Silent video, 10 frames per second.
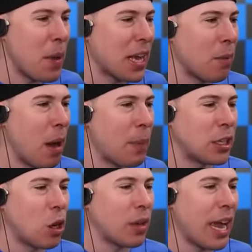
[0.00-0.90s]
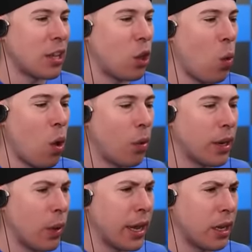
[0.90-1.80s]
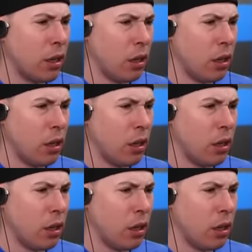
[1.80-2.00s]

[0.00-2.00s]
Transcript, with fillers: pick him up, it's okay. Don't worry. Wait,